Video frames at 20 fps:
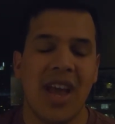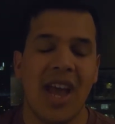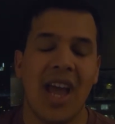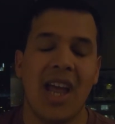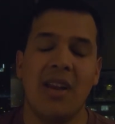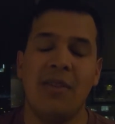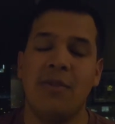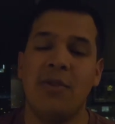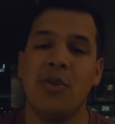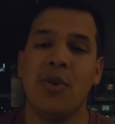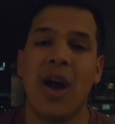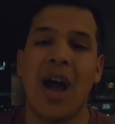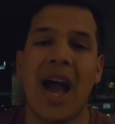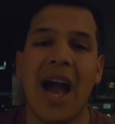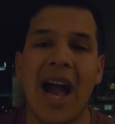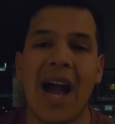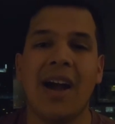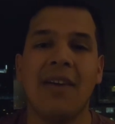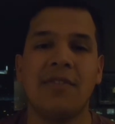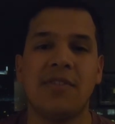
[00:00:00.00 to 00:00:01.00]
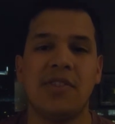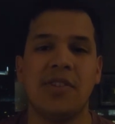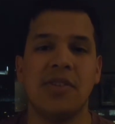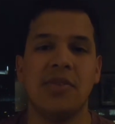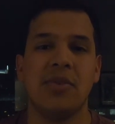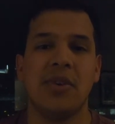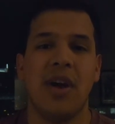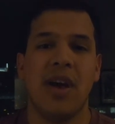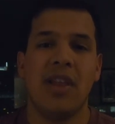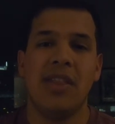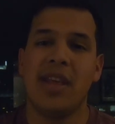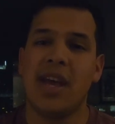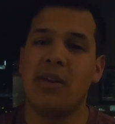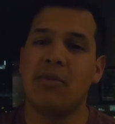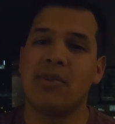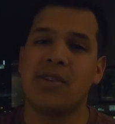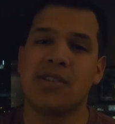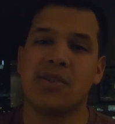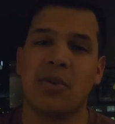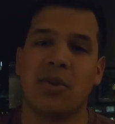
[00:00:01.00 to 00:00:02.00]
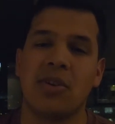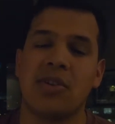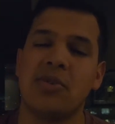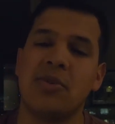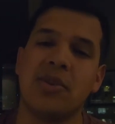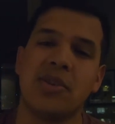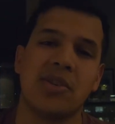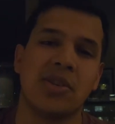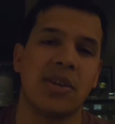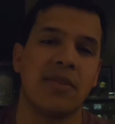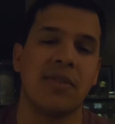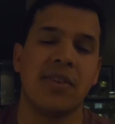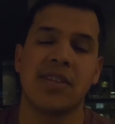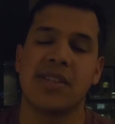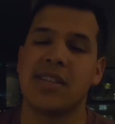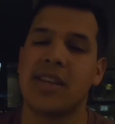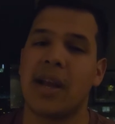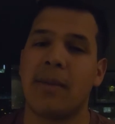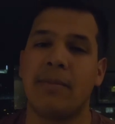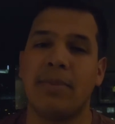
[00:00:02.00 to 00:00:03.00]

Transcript: And if you have to, then resort to a service like